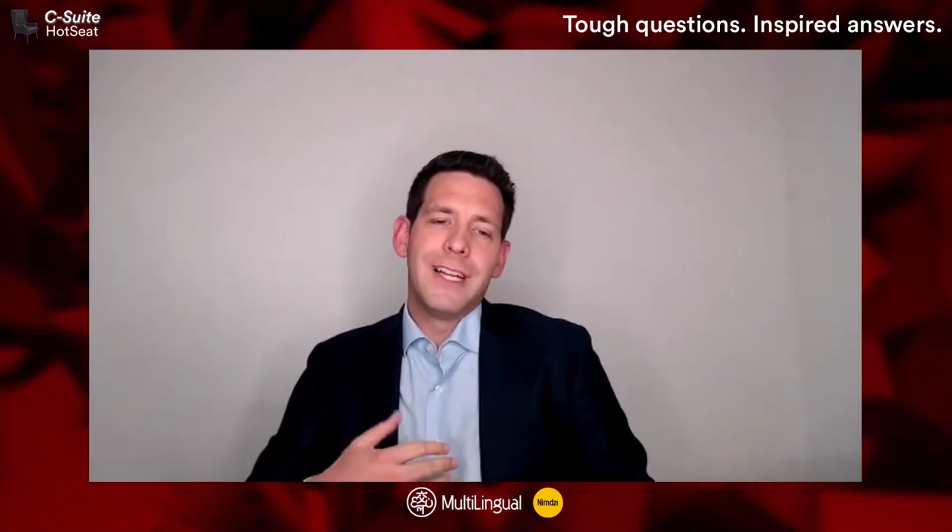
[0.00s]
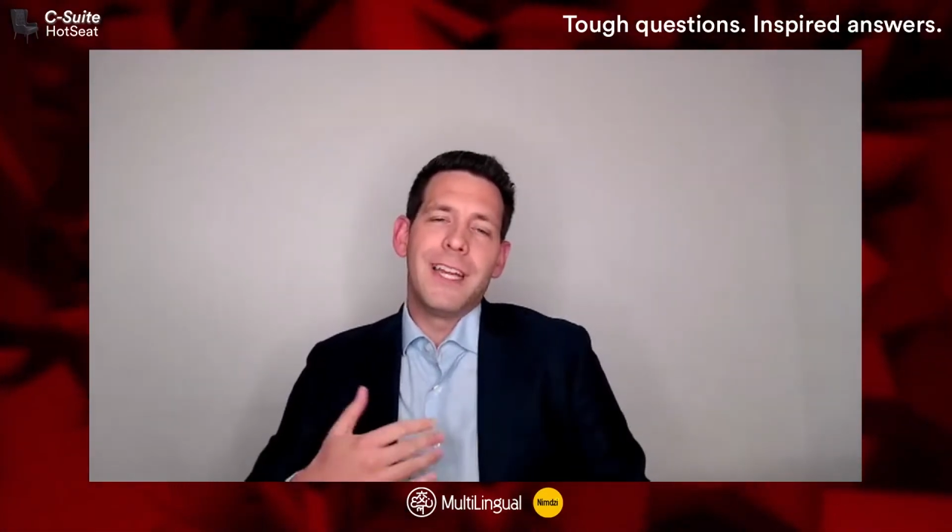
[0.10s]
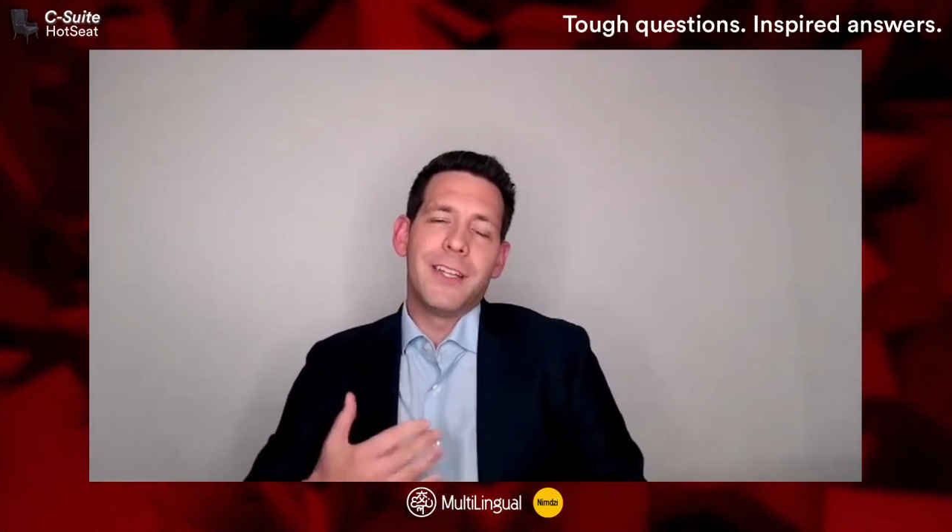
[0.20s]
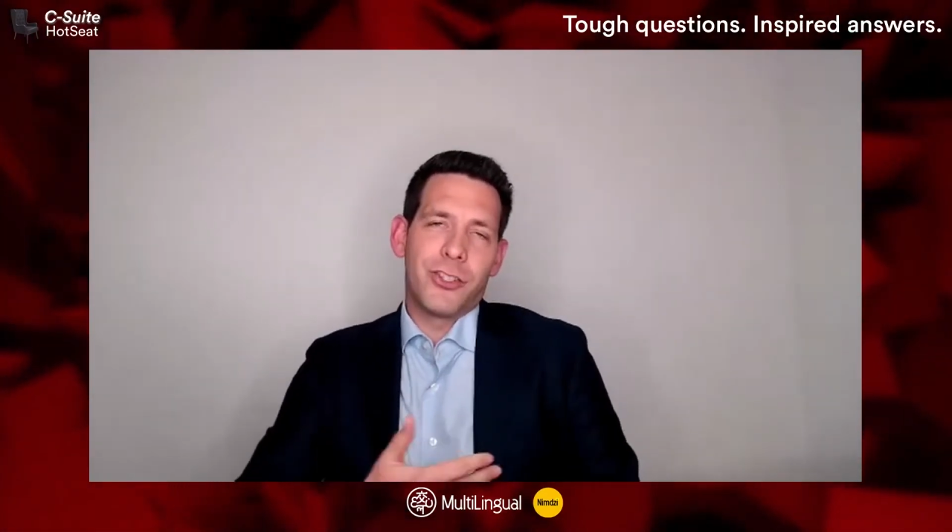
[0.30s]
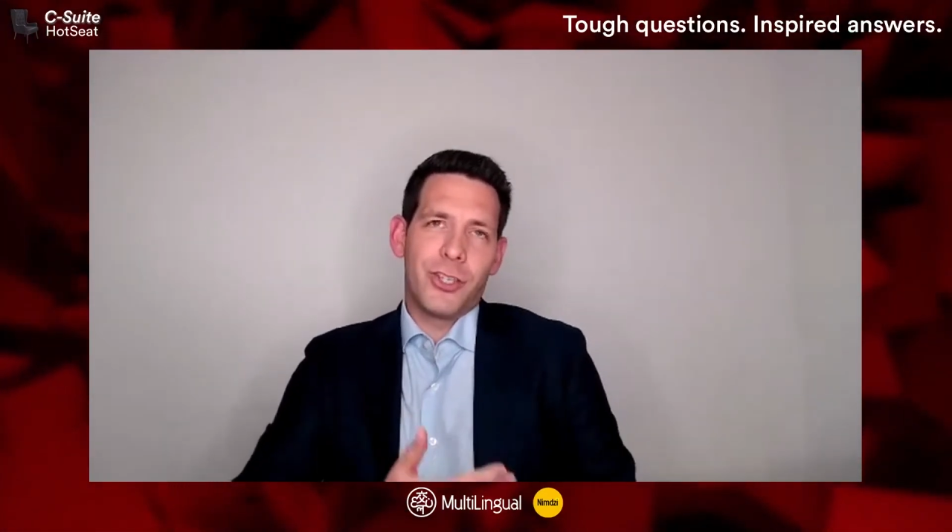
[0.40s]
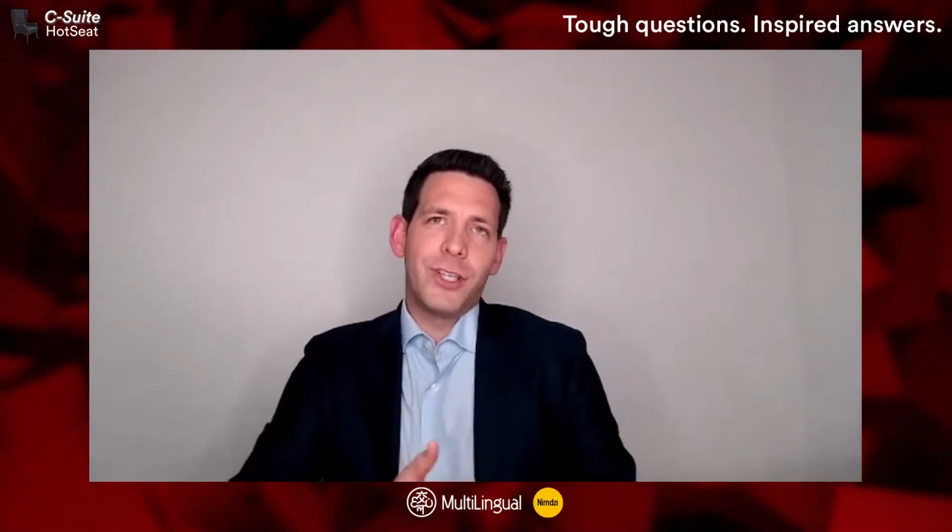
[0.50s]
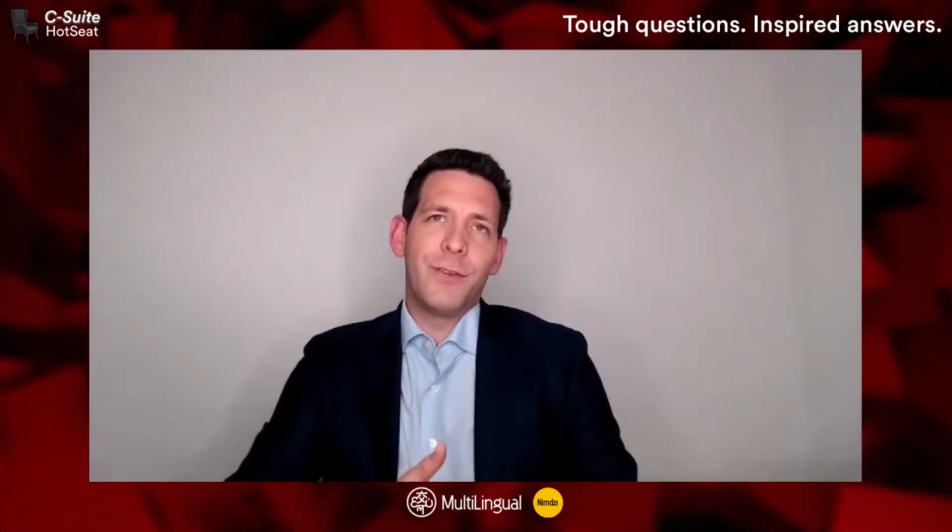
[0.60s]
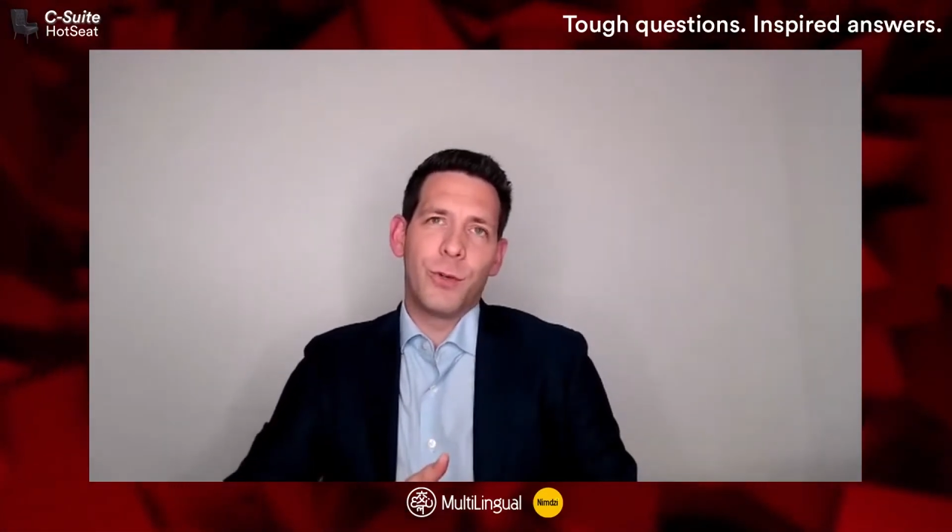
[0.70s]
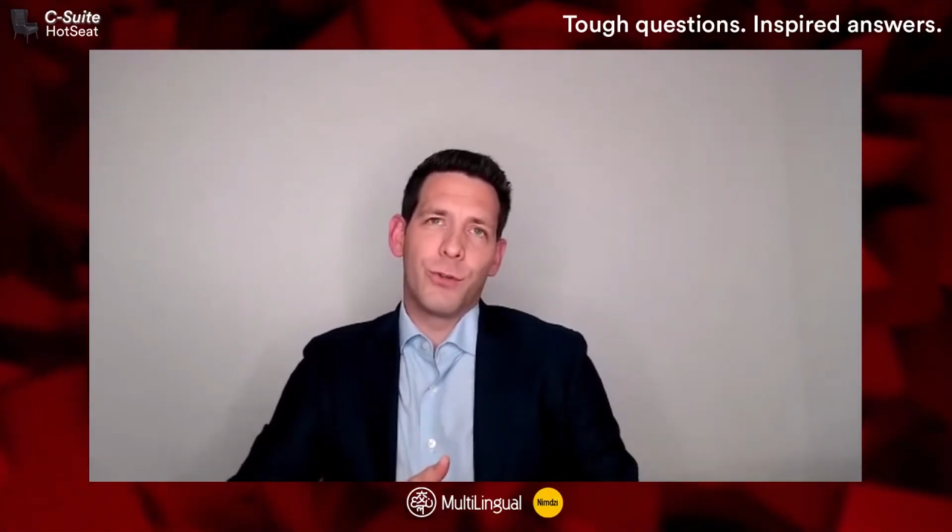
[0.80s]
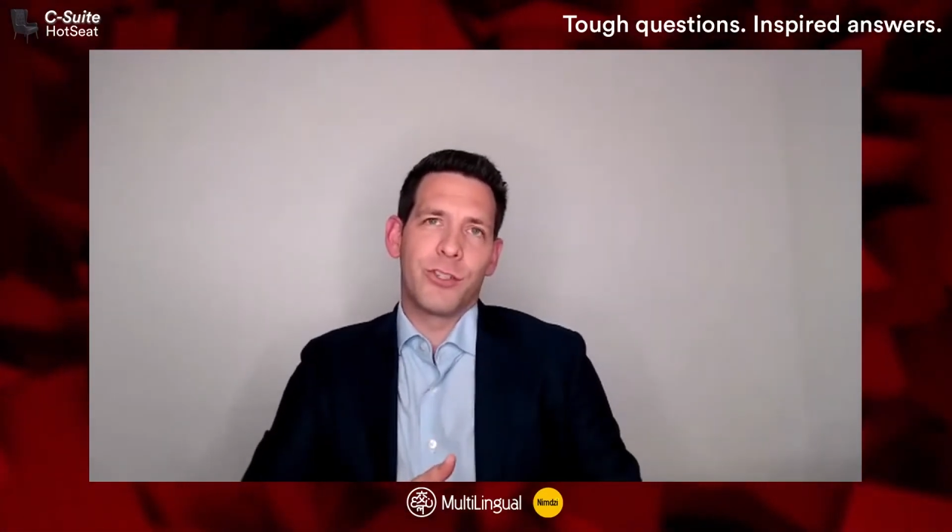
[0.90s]

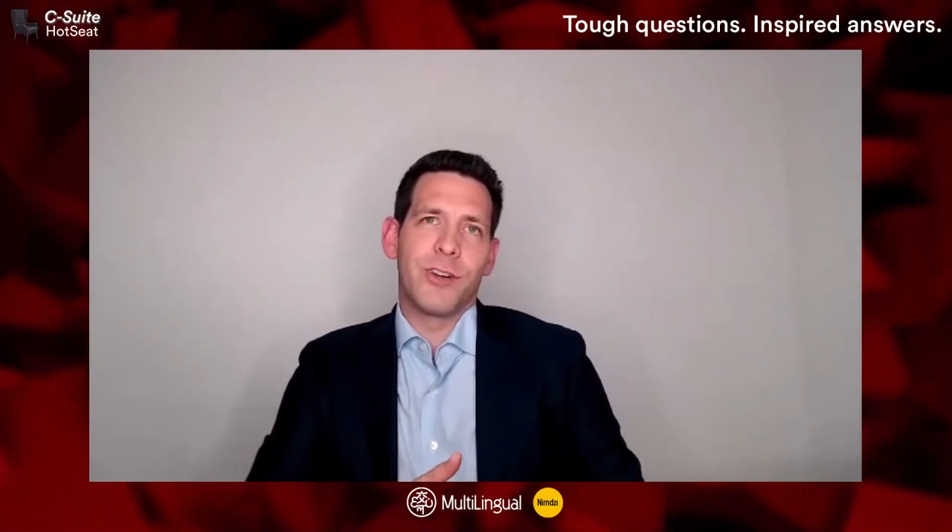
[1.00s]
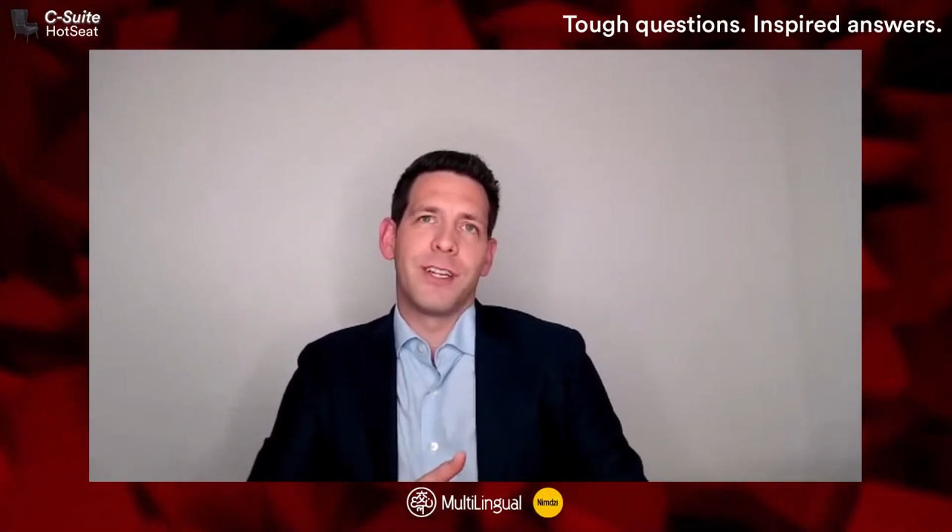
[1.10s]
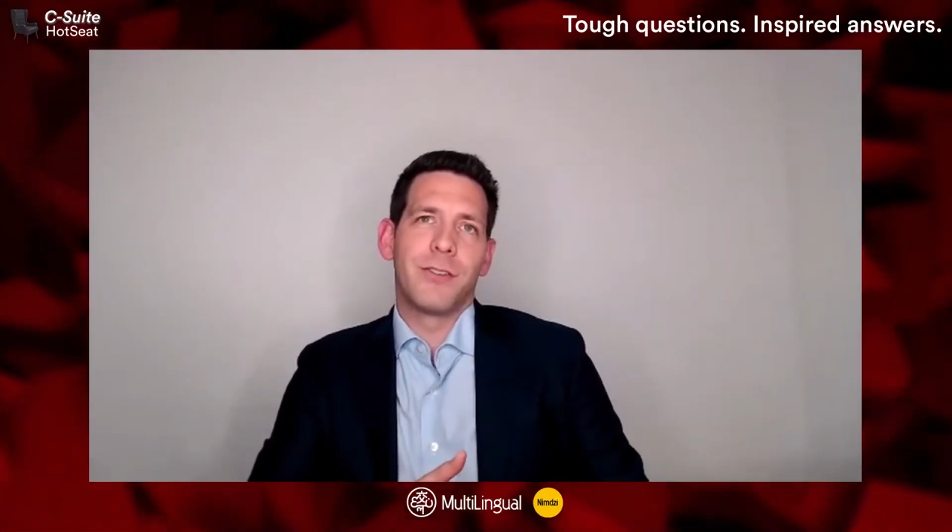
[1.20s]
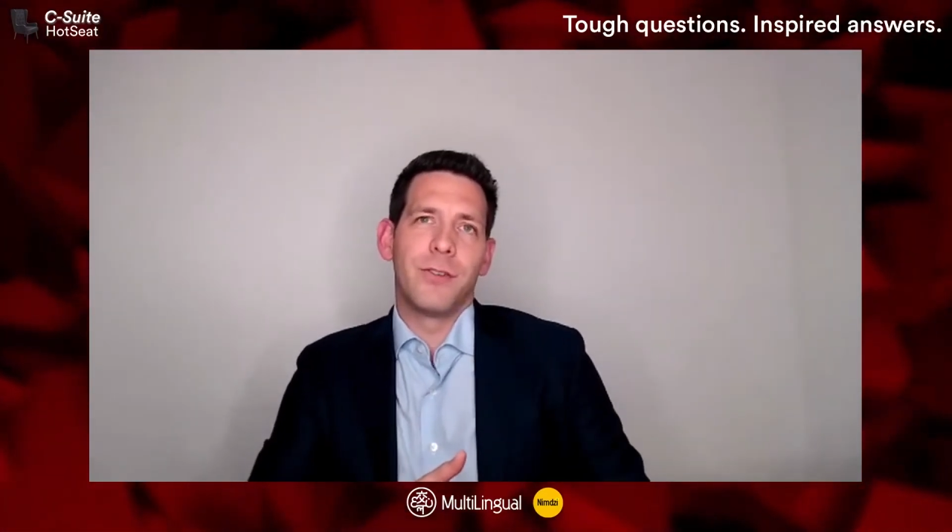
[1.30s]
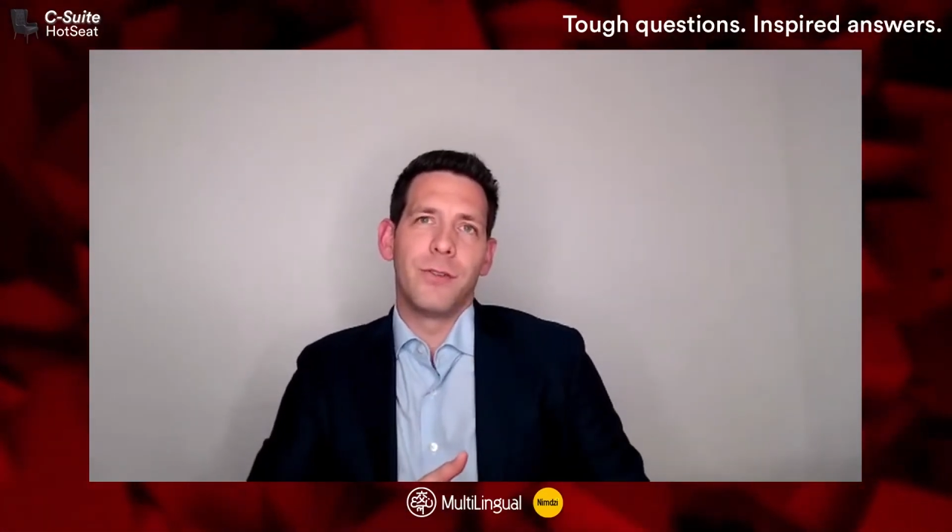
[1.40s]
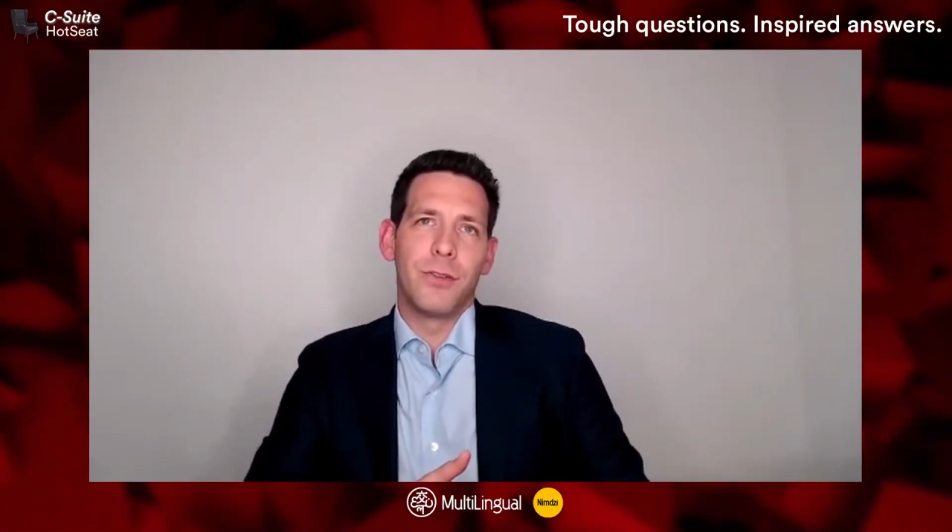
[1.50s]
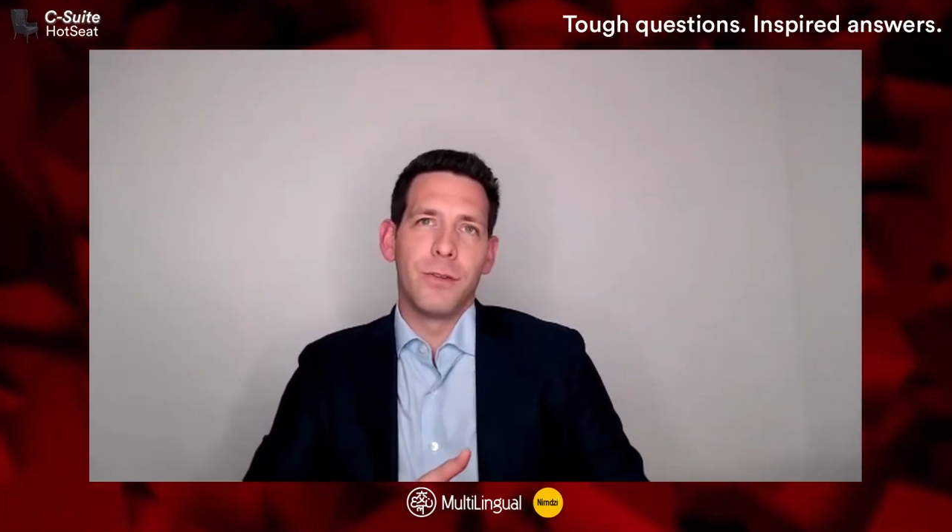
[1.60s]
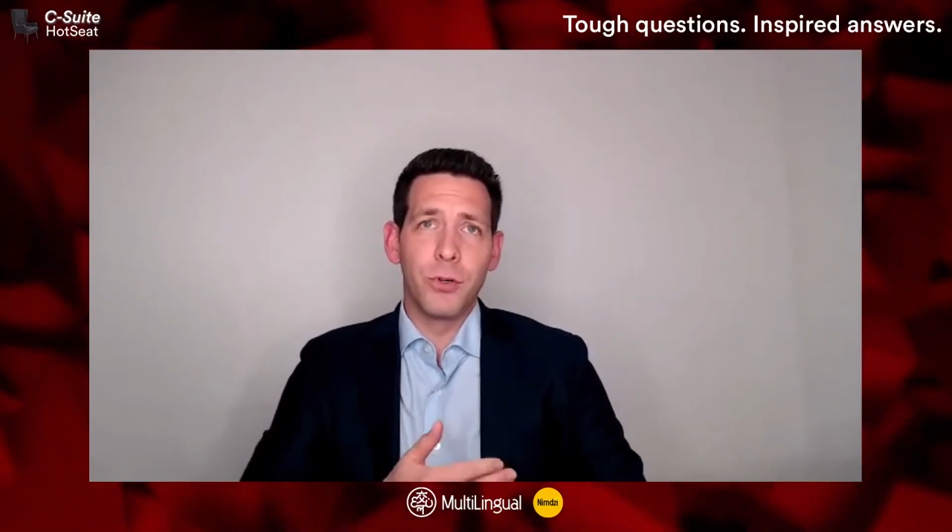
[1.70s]
achieve what we're trying to to